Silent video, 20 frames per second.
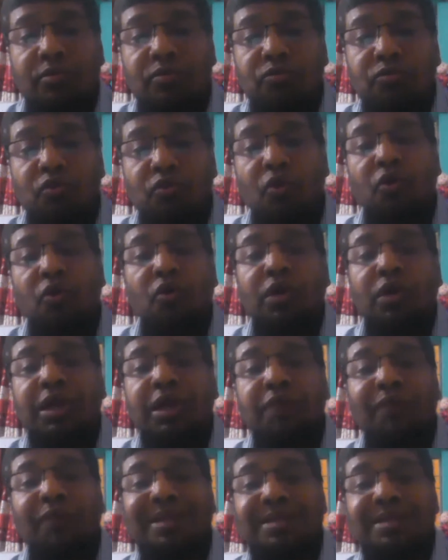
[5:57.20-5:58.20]
though
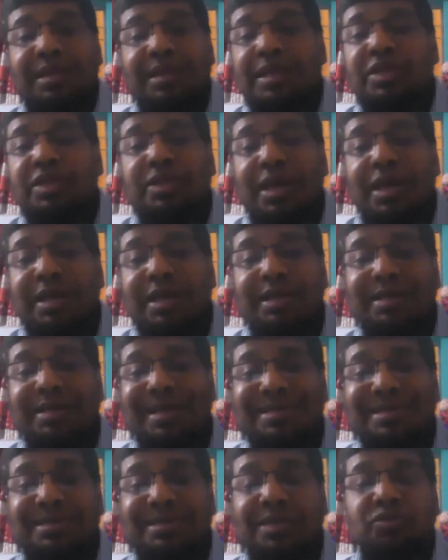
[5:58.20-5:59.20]
he was initially
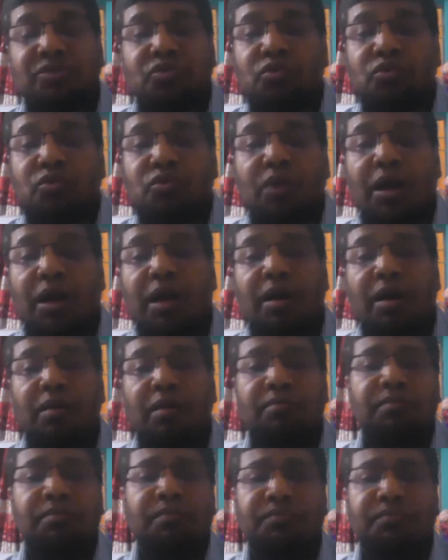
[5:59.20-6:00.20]
interested
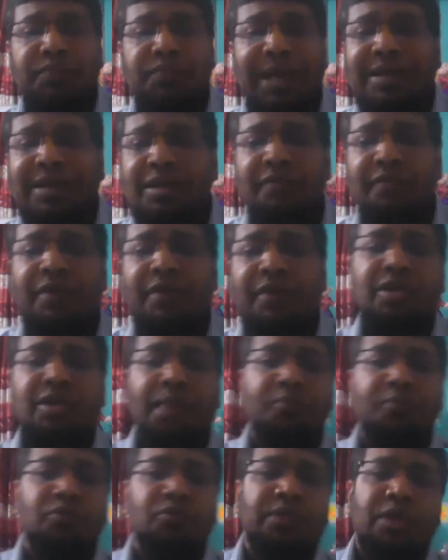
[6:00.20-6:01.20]
to take revenge
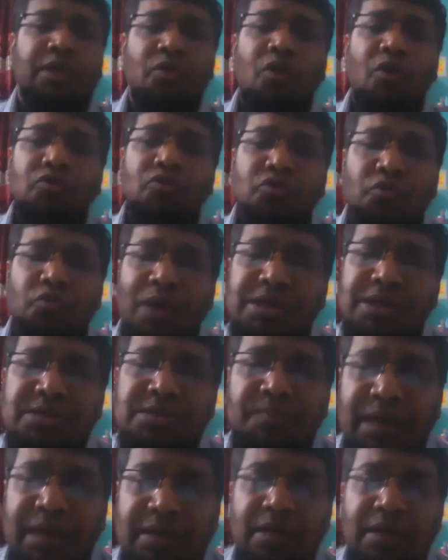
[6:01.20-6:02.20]
upon the
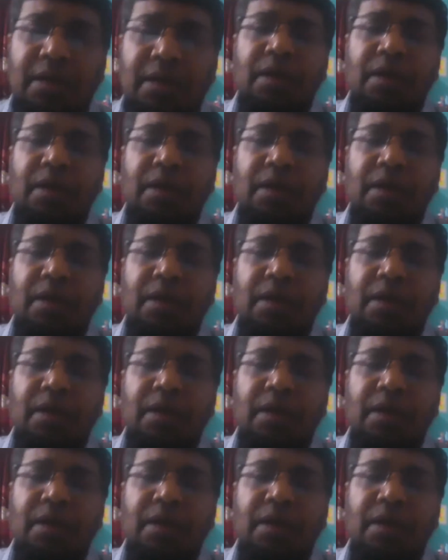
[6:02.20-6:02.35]
wrongdoers, but